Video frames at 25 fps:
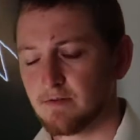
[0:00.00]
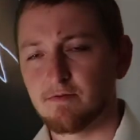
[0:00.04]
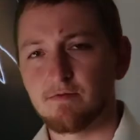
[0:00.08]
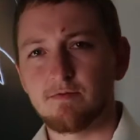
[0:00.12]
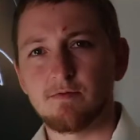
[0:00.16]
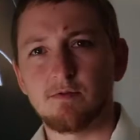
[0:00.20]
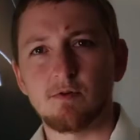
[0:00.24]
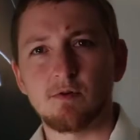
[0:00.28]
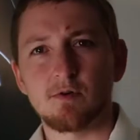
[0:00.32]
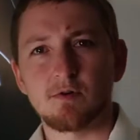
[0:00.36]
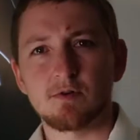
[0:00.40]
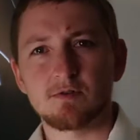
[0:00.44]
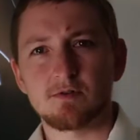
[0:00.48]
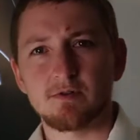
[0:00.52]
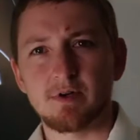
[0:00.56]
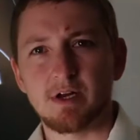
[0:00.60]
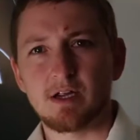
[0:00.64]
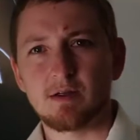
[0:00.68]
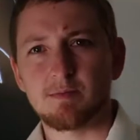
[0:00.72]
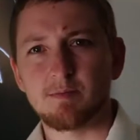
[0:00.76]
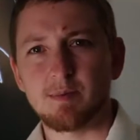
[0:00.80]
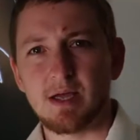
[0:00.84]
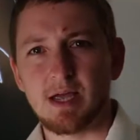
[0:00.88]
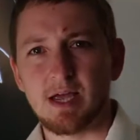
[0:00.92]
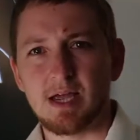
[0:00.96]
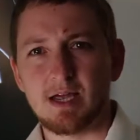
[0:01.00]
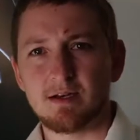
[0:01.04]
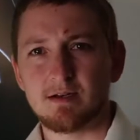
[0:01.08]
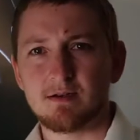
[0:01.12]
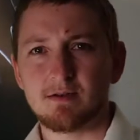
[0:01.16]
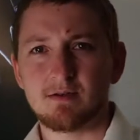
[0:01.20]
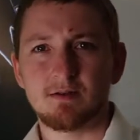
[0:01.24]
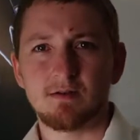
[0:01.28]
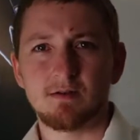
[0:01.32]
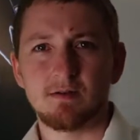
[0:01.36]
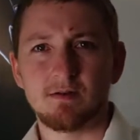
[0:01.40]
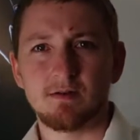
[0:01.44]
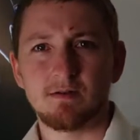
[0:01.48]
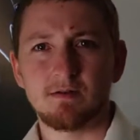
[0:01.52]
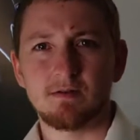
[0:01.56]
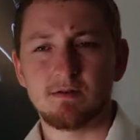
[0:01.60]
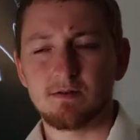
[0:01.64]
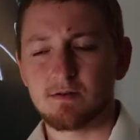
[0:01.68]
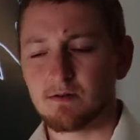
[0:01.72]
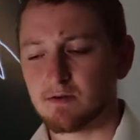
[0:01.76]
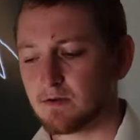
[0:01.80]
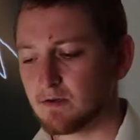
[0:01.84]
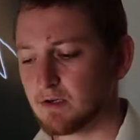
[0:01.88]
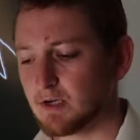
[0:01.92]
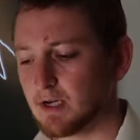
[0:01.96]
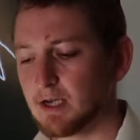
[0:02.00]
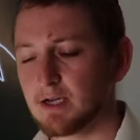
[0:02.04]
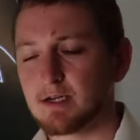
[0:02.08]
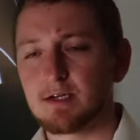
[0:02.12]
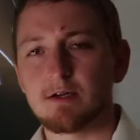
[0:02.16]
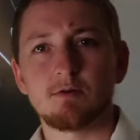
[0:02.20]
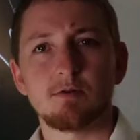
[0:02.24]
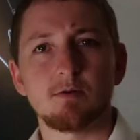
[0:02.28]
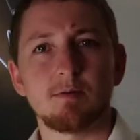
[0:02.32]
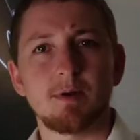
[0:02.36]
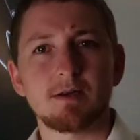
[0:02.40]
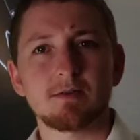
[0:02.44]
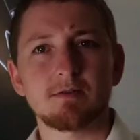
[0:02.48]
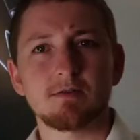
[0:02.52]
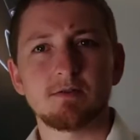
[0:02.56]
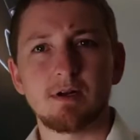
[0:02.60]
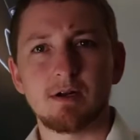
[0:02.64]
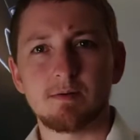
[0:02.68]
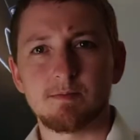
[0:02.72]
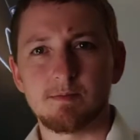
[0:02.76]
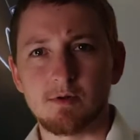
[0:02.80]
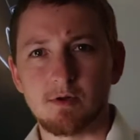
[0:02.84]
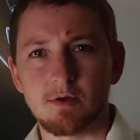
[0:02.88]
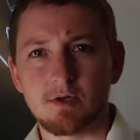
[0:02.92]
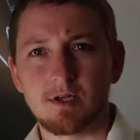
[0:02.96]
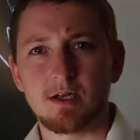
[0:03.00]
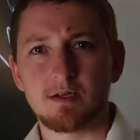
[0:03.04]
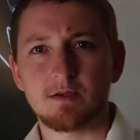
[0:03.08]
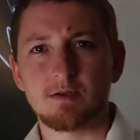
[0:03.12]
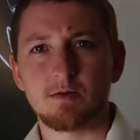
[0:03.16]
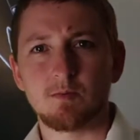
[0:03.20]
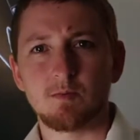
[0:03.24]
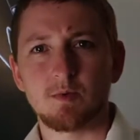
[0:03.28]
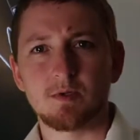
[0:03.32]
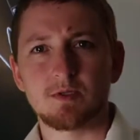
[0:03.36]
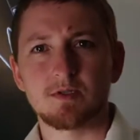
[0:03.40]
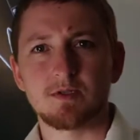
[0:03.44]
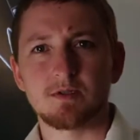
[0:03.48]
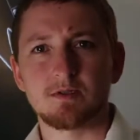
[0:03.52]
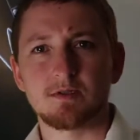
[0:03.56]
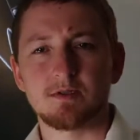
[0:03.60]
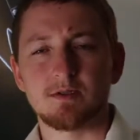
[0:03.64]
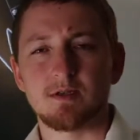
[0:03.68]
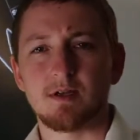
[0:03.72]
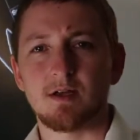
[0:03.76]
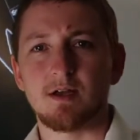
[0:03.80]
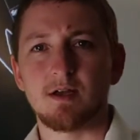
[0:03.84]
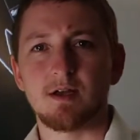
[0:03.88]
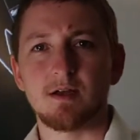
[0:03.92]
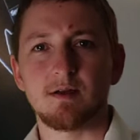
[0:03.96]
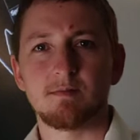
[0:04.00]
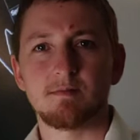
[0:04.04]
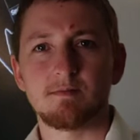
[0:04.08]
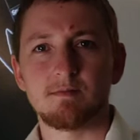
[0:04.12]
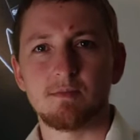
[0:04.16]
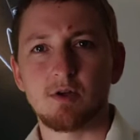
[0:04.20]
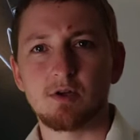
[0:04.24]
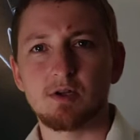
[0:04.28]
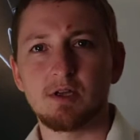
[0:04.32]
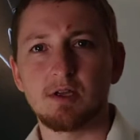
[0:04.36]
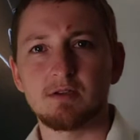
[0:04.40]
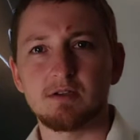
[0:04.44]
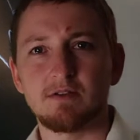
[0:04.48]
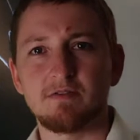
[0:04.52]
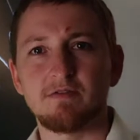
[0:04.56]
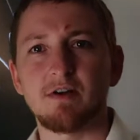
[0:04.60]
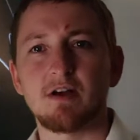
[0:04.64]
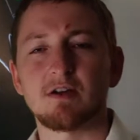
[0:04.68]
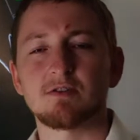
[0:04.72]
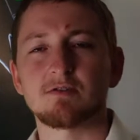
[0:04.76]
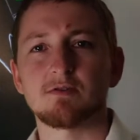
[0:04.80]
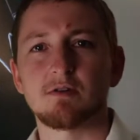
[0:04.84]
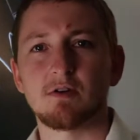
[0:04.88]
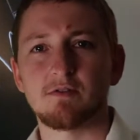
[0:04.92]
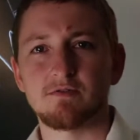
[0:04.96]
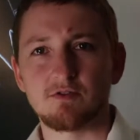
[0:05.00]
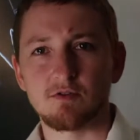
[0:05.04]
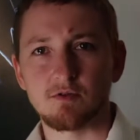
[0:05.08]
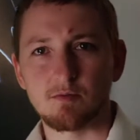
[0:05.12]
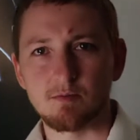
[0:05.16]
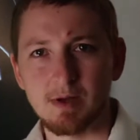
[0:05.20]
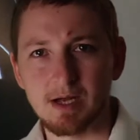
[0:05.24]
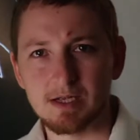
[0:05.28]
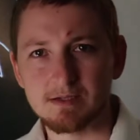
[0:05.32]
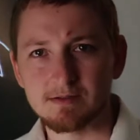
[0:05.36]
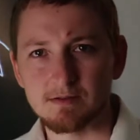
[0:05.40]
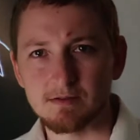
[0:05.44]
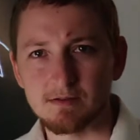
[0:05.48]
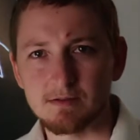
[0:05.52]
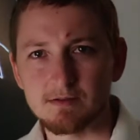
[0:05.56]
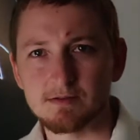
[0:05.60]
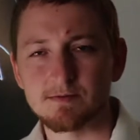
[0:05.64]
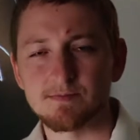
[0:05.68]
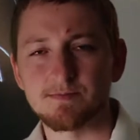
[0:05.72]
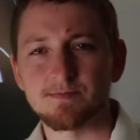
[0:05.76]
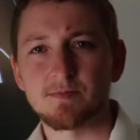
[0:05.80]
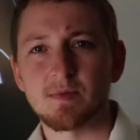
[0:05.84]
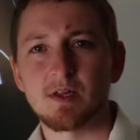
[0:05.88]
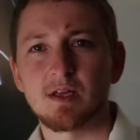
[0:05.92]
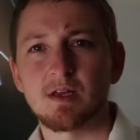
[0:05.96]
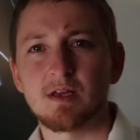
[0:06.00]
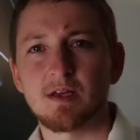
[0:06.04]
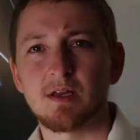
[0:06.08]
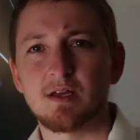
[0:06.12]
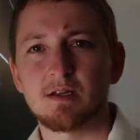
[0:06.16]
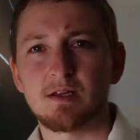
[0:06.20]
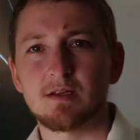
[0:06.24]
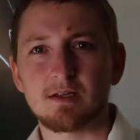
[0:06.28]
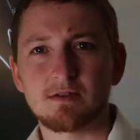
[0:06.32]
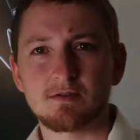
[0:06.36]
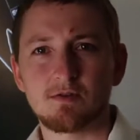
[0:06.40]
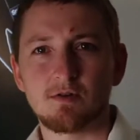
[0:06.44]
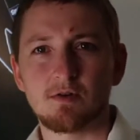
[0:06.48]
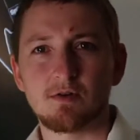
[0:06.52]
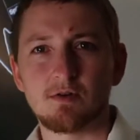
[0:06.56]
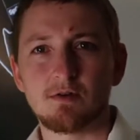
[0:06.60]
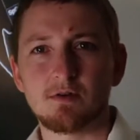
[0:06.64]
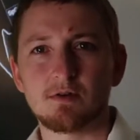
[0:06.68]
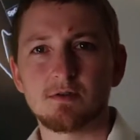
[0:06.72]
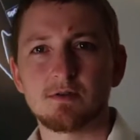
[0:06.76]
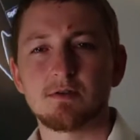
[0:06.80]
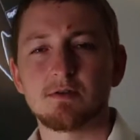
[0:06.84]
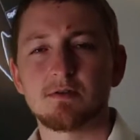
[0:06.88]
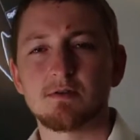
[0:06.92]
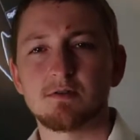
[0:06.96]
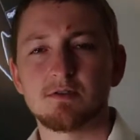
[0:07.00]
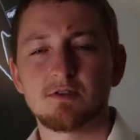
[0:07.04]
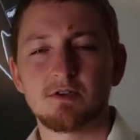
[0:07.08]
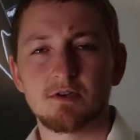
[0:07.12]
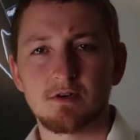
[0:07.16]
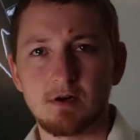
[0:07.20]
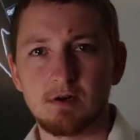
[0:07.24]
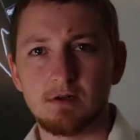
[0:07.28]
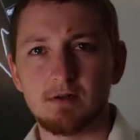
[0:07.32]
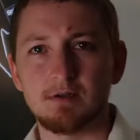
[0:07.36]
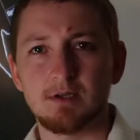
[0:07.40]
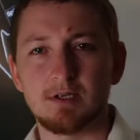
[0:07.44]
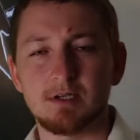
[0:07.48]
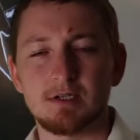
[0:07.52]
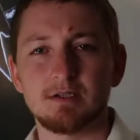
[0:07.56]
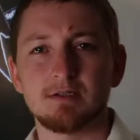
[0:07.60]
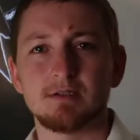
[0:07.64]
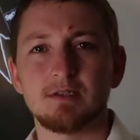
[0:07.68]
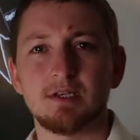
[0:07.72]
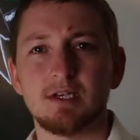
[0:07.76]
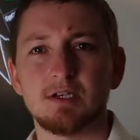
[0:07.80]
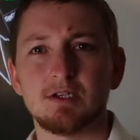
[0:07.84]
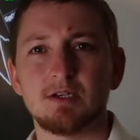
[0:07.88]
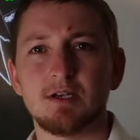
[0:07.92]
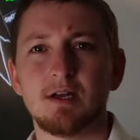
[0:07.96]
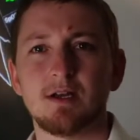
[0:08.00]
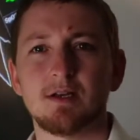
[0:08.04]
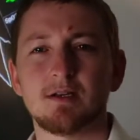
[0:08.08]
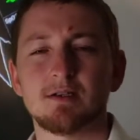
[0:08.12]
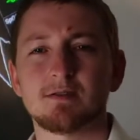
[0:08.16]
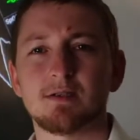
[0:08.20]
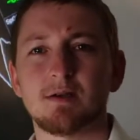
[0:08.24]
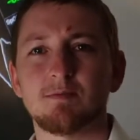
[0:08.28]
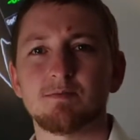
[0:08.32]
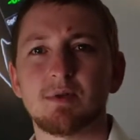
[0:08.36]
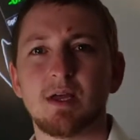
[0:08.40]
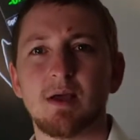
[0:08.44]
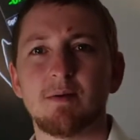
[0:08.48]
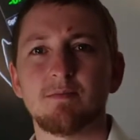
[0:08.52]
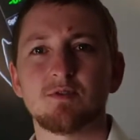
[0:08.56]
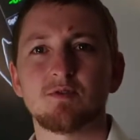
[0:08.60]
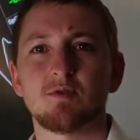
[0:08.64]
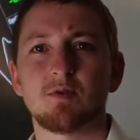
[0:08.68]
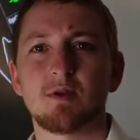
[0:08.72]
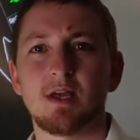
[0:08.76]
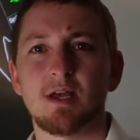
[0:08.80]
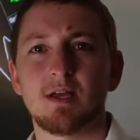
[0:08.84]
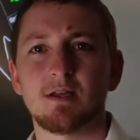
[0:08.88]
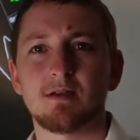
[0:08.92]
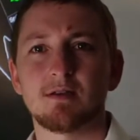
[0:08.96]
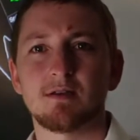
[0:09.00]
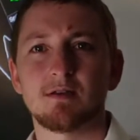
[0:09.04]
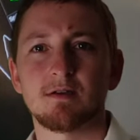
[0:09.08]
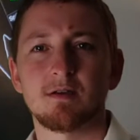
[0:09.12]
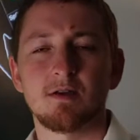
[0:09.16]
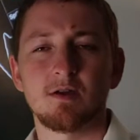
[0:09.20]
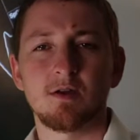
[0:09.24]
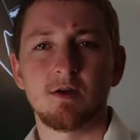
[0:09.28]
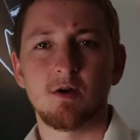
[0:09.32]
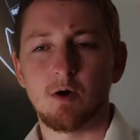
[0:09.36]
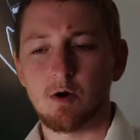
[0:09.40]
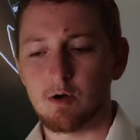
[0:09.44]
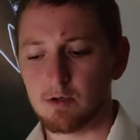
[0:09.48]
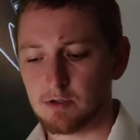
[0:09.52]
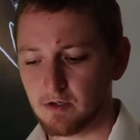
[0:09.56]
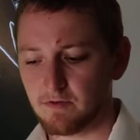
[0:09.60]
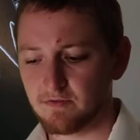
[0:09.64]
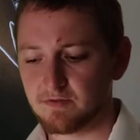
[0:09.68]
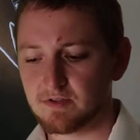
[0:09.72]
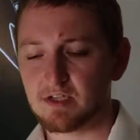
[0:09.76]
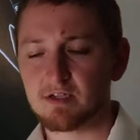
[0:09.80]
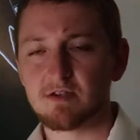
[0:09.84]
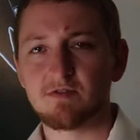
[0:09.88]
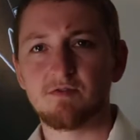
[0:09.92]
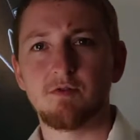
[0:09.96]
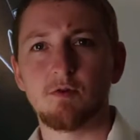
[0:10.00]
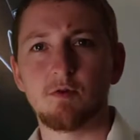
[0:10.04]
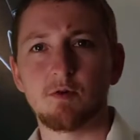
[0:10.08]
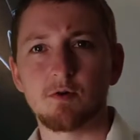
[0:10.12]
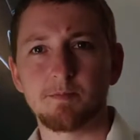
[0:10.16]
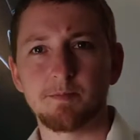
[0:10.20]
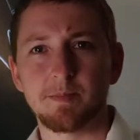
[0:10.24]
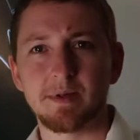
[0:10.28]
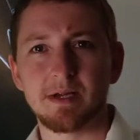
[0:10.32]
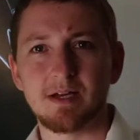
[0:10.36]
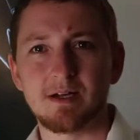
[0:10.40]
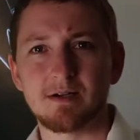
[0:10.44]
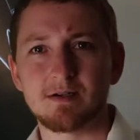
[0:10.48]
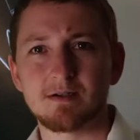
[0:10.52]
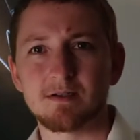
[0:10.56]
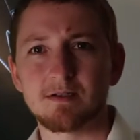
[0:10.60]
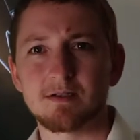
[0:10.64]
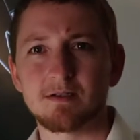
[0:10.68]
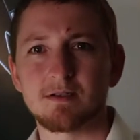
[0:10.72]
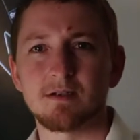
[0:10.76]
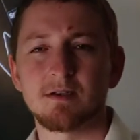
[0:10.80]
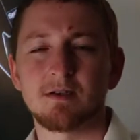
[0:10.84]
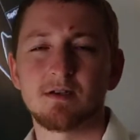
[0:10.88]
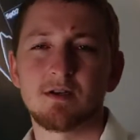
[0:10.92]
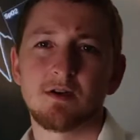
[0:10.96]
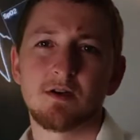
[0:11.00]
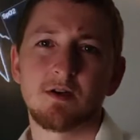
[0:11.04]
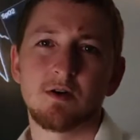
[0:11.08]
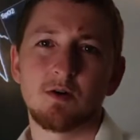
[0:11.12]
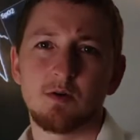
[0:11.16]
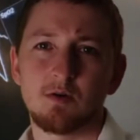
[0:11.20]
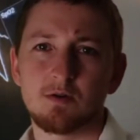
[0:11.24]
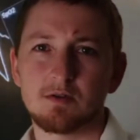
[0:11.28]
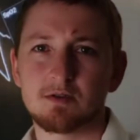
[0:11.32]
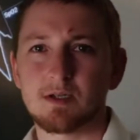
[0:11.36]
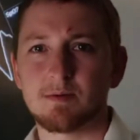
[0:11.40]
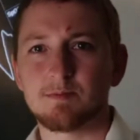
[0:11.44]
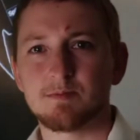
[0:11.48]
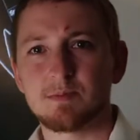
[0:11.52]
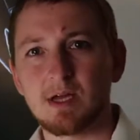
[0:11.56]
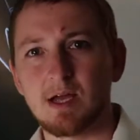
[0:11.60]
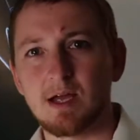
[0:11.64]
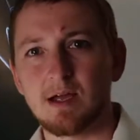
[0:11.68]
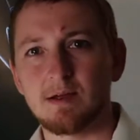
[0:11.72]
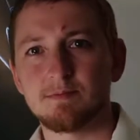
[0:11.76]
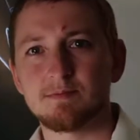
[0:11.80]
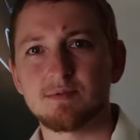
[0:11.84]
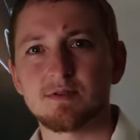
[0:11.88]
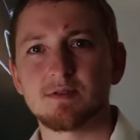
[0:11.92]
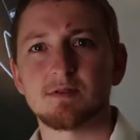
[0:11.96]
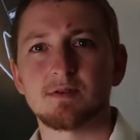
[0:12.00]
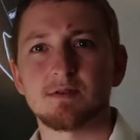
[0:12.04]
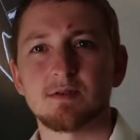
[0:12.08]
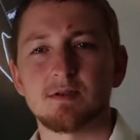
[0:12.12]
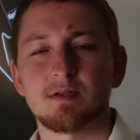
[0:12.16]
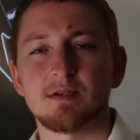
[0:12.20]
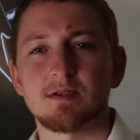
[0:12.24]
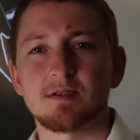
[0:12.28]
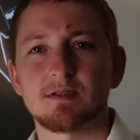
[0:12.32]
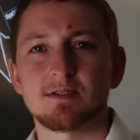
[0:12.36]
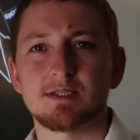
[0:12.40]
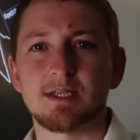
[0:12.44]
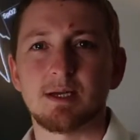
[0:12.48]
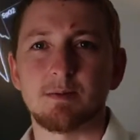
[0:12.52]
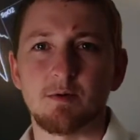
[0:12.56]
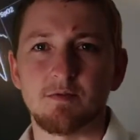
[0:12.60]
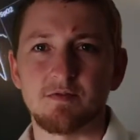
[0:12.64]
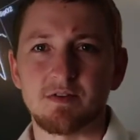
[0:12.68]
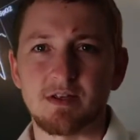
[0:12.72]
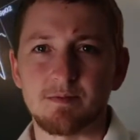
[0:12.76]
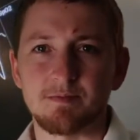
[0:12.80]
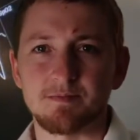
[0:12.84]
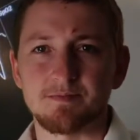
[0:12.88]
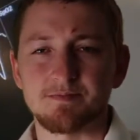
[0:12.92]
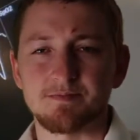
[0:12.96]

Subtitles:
for drink pain, or neuromuscular blockade, which is blocking the function of your muscles. And that's called general anesthesia, and sometimes you get all of these four pillars or sometimes some of them.